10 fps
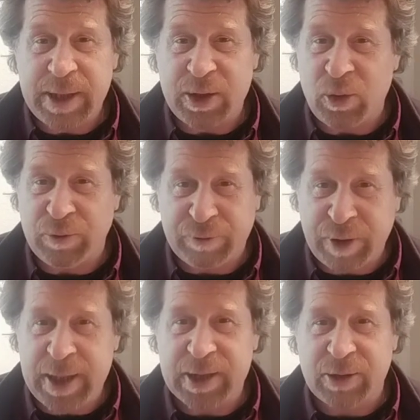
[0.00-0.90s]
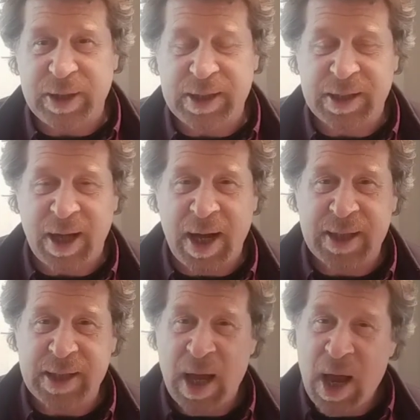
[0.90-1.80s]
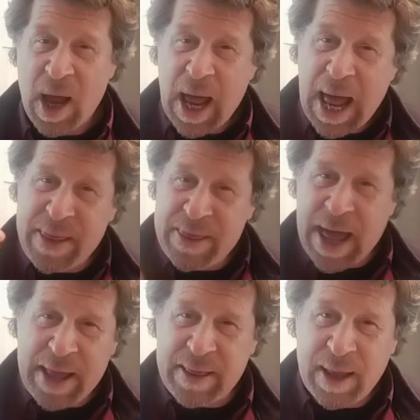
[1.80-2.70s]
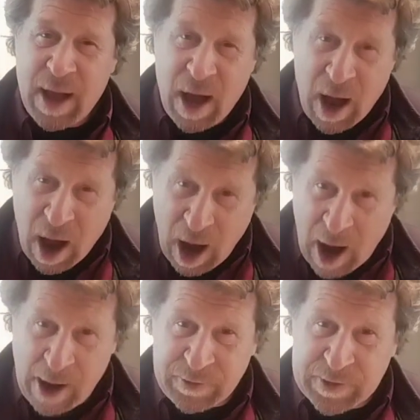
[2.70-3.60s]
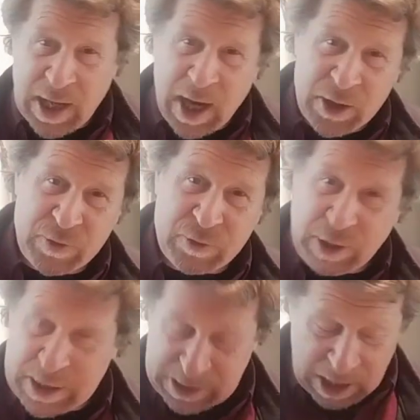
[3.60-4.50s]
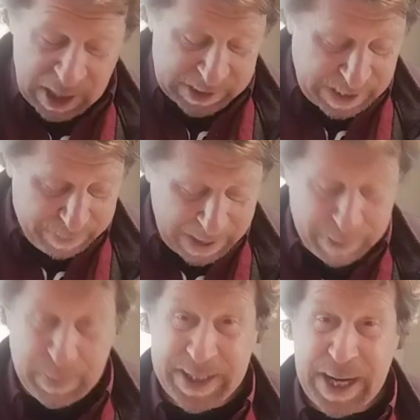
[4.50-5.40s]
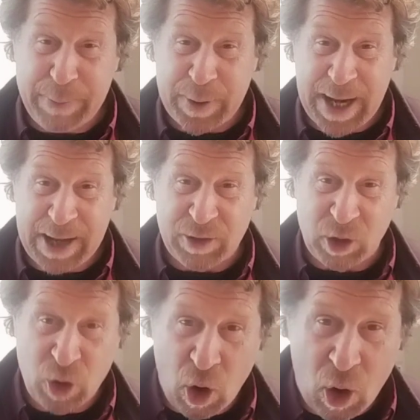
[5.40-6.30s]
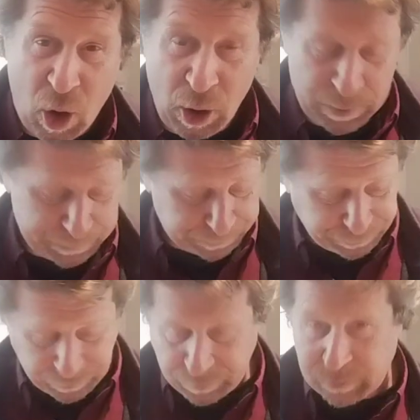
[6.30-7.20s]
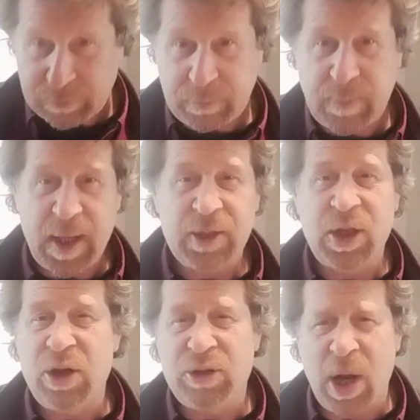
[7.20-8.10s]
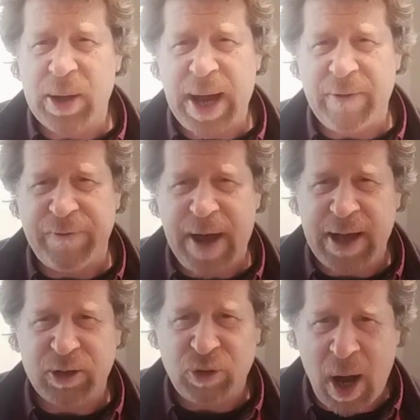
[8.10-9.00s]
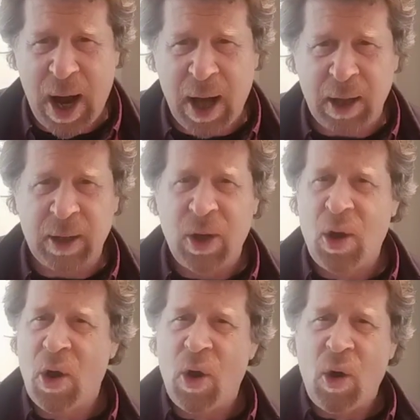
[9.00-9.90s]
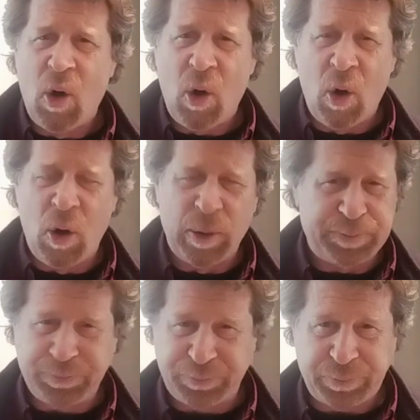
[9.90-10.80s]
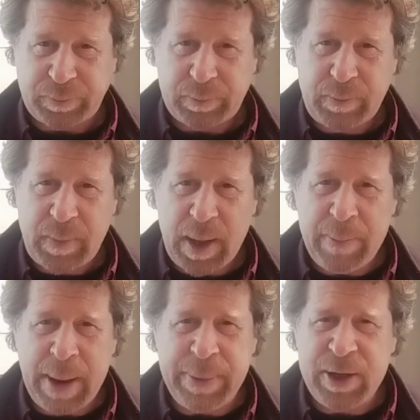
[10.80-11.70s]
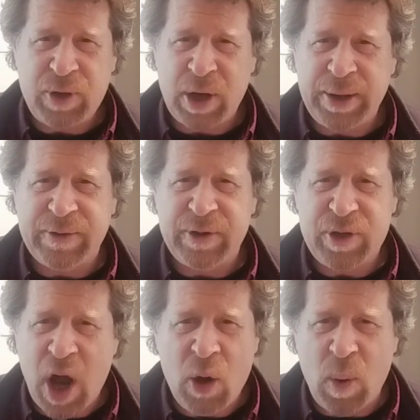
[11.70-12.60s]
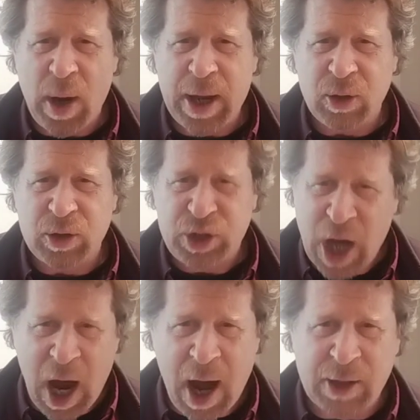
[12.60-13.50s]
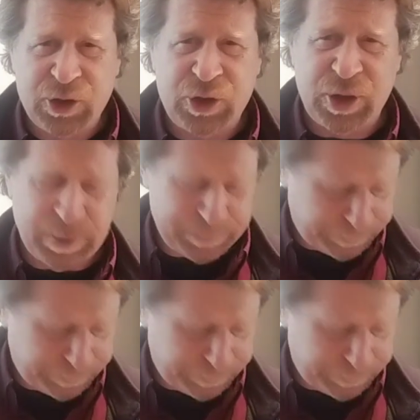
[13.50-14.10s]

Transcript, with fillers: it, you're free to criticise. And then, after you've criticised, they may manipulate the law so you don't get a fair trial, or maybe you don't even know why you're charged,